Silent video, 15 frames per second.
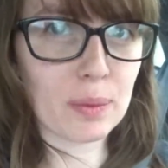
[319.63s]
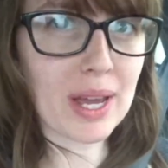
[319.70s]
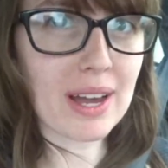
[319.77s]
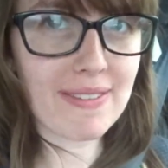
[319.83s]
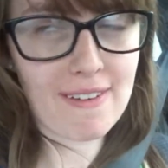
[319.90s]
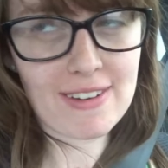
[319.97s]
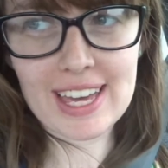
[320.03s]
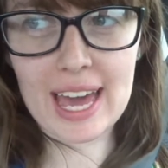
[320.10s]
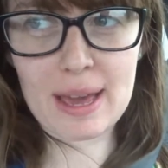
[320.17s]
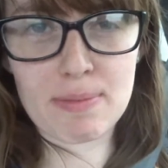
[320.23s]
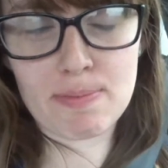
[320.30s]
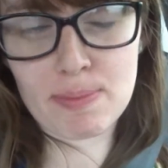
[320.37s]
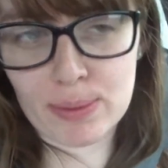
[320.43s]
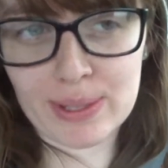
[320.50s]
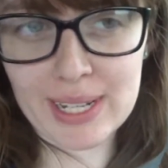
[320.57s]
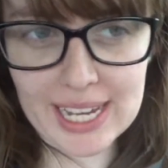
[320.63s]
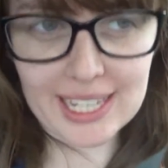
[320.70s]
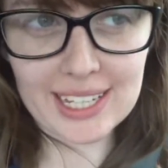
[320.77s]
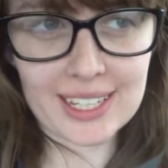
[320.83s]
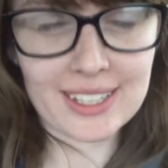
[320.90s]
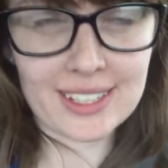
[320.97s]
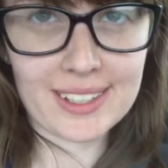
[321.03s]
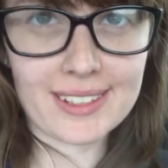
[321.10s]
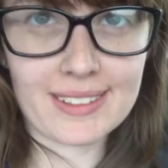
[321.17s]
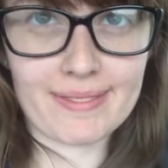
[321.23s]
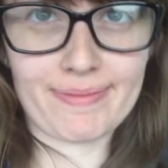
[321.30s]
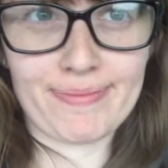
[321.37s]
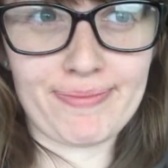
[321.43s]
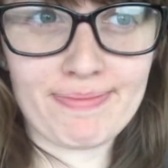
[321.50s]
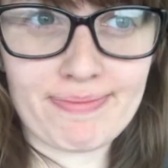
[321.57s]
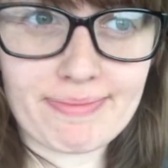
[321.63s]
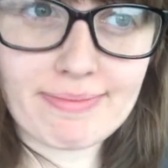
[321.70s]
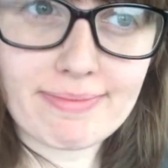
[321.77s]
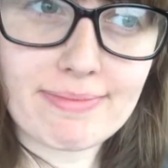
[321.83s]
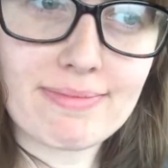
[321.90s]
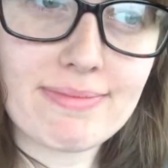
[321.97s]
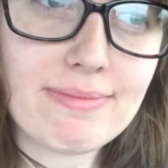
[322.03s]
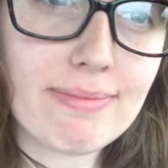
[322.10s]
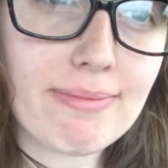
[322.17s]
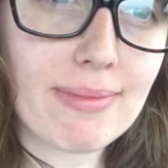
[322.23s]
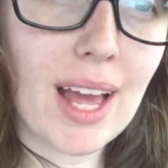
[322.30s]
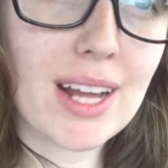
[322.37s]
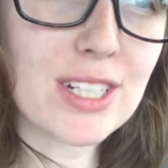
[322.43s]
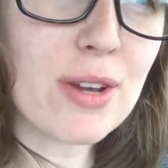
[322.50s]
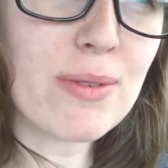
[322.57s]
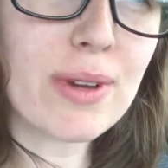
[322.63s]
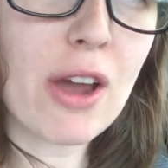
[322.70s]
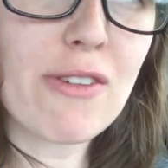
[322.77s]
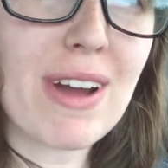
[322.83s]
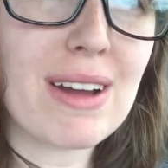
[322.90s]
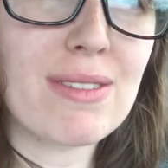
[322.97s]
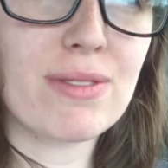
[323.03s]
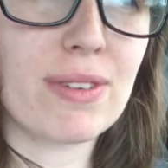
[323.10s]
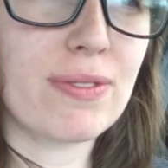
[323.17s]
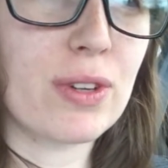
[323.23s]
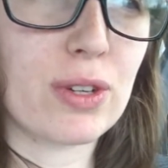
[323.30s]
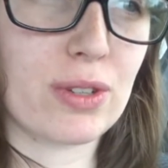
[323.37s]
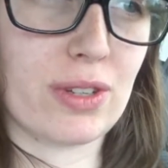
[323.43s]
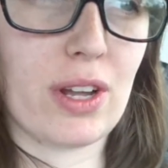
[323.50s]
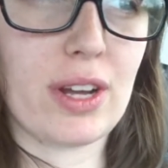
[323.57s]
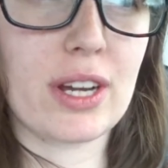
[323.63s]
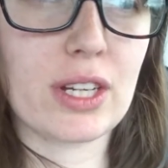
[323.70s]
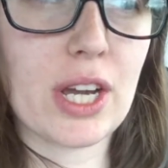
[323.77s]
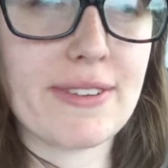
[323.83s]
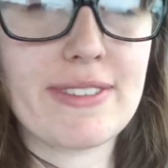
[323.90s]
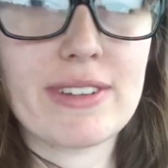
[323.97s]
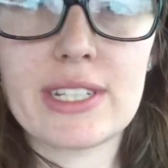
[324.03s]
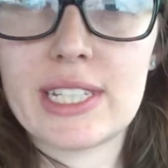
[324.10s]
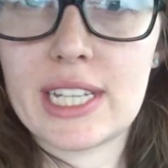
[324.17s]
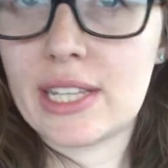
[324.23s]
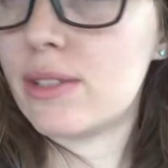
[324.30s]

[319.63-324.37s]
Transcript: We are very capable, Nick. Oh. I don't go round for food. Like I go round to see